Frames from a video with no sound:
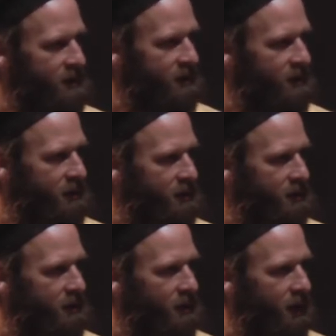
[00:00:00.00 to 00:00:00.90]

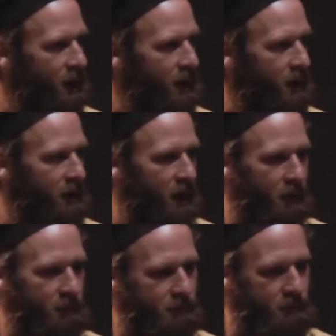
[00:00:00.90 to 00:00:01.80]
And
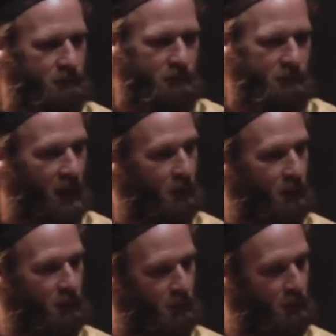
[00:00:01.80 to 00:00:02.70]
um, yeah, we're,
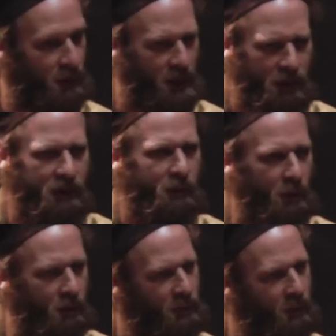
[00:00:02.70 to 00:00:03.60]
we're really looking
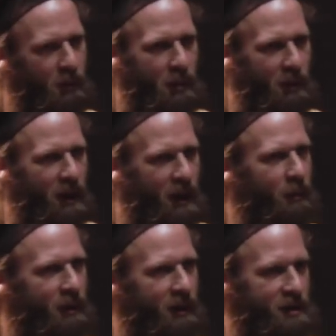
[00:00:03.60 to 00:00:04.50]
forward to it. We played a
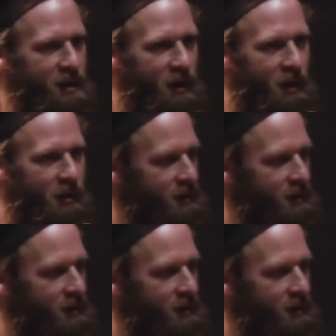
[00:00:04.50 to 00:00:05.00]
couple years ago